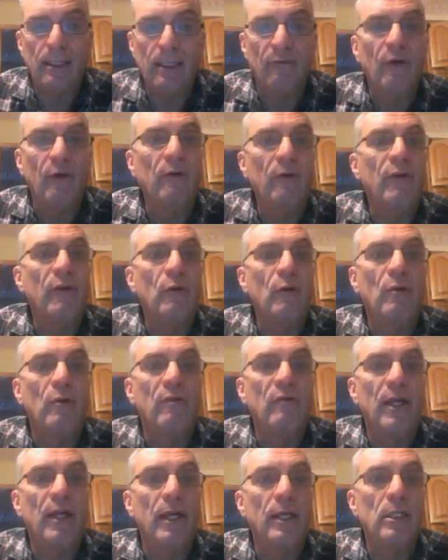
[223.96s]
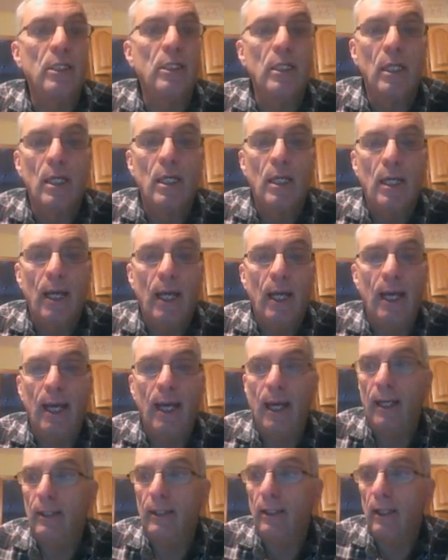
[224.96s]
different view of this.
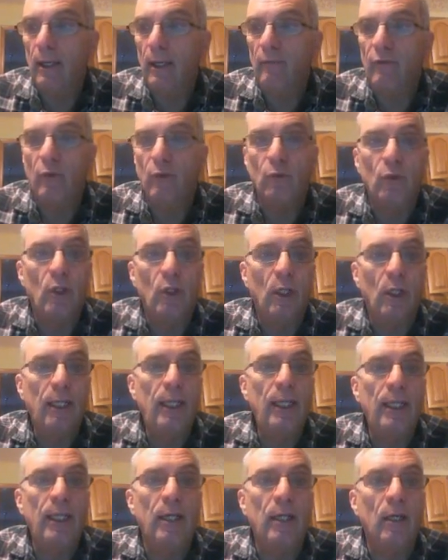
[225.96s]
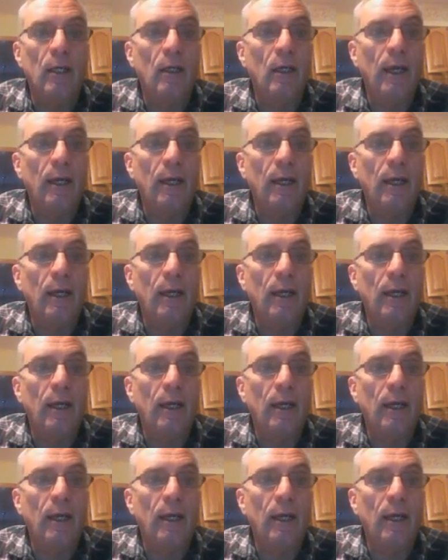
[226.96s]
And if you look here,